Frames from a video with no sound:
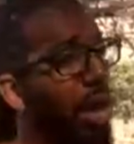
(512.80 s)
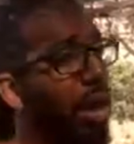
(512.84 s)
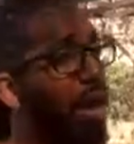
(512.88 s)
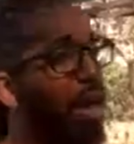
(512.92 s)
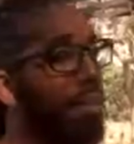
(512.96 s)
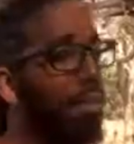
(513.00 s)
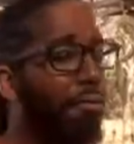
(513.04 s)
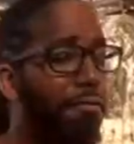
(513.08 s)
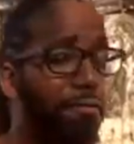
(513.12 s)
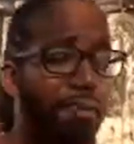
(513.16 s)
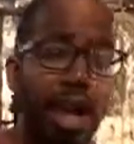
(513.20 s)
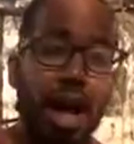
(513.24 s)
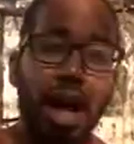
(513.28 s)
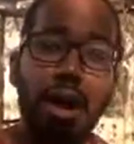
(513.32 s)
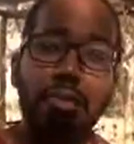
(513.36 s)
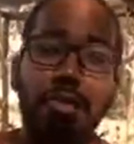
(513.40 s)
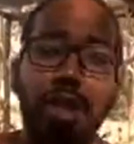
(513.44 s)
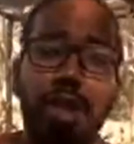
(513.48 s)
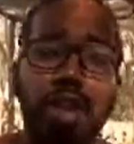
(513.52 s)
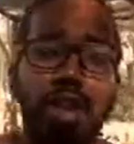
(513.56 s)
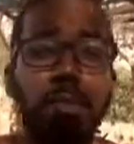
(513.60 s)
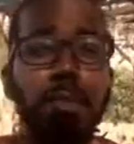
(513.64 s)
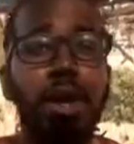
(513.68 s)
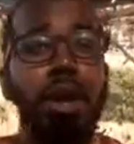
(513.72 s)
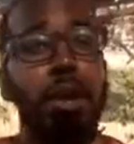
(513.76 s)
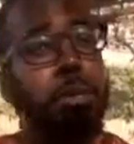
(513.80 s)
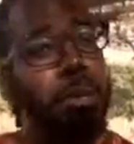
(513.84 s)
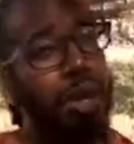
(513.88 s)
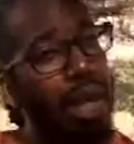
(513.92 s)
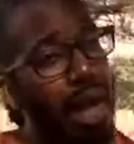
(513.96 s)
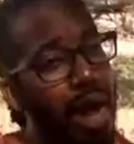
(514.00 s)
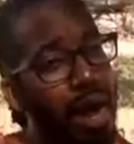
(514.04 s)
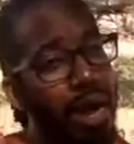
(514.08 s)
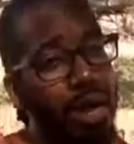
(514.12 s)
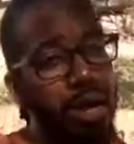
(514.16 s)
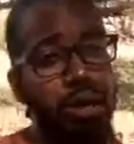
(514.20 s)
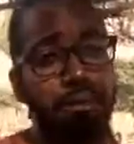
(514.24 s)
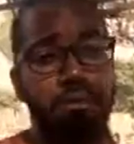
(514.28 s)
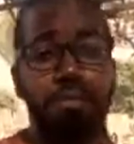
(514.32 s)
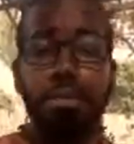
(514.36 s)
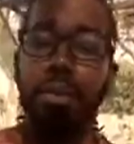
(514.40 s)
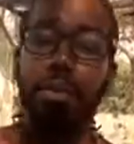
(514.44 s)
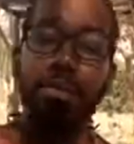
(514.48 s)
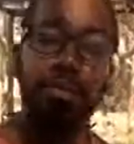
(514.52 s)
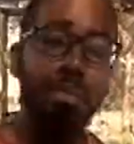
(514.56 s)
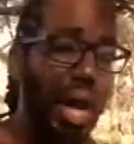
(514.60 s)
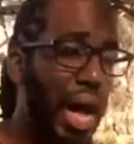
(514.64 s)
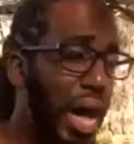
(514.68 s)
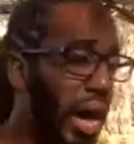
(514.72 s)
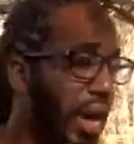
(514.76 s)
give me 5 years, man, I'll be out here.
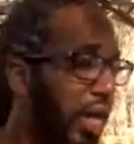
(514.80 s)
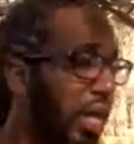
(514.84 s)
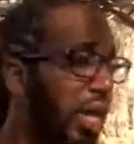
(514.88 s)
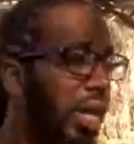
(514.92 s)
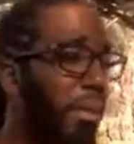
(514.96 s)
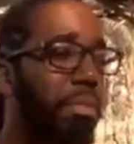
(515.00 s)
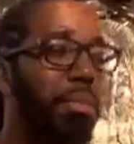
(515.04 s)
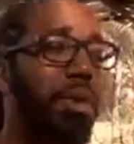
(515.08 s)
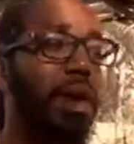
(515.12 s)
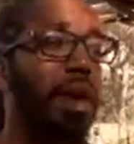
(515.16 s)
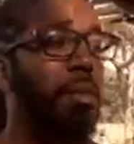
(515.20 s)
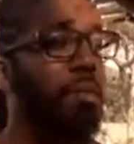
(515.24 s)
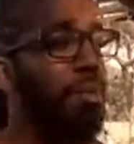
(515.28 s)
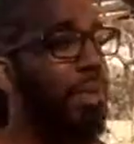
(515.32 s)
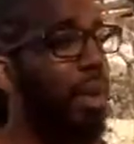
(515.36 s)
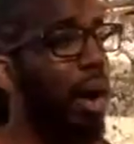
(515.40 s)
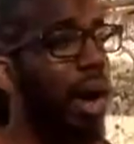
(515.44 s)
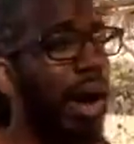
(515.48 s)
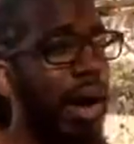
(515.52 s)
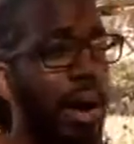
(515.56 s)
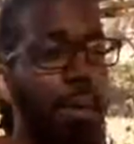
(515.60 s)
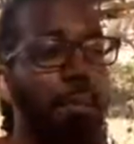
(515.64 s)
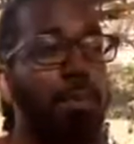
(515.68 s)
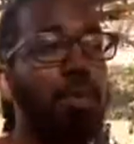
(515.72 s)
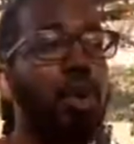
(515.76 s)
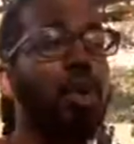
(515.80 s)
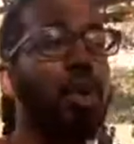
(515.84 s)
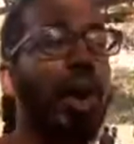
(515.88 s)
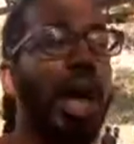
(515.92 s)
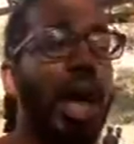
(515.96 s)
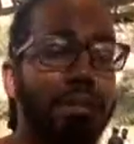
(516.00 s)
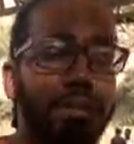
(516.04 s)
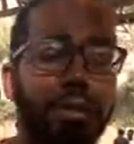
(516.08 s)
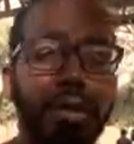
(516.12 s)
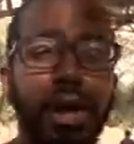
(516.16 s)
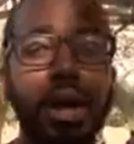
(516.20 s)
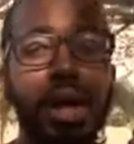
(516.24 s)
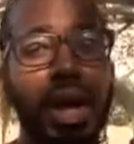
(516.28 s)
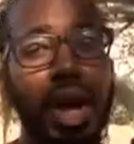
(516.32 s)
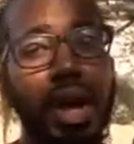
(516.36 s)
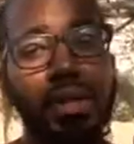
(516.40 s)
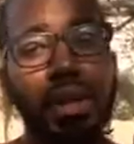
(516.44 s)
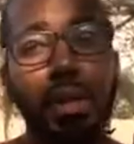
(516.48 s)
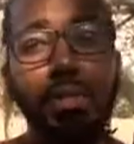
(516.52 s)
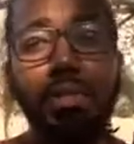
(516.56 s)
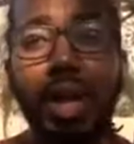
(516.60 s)
I'm going to African continent.